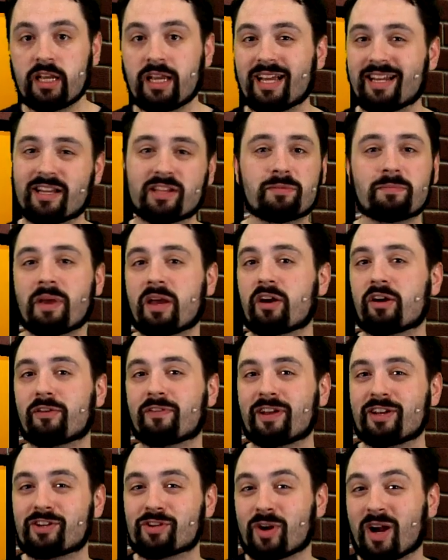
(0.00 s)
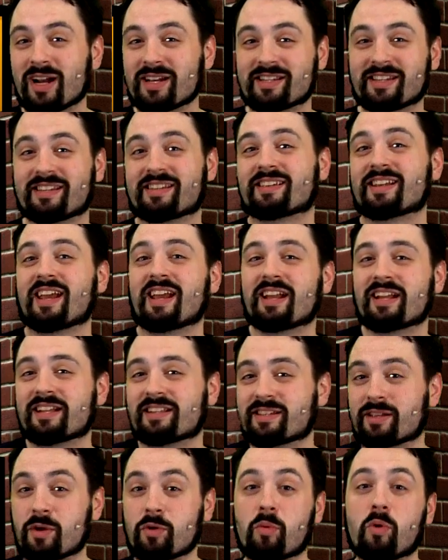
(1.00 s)
It doesn't matter if he tries to say
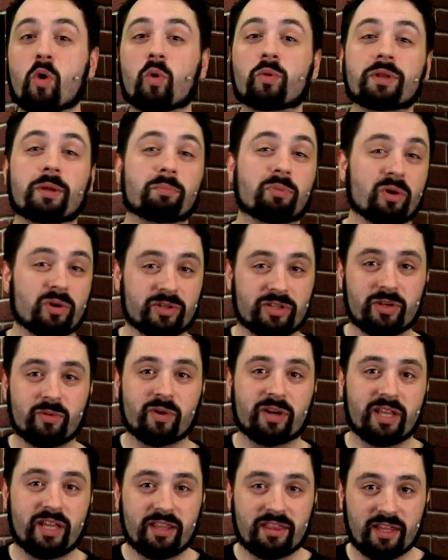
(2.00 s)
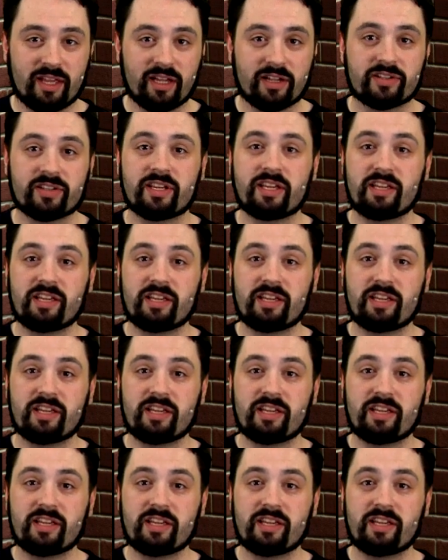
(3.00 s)
it's only personally what he thinks,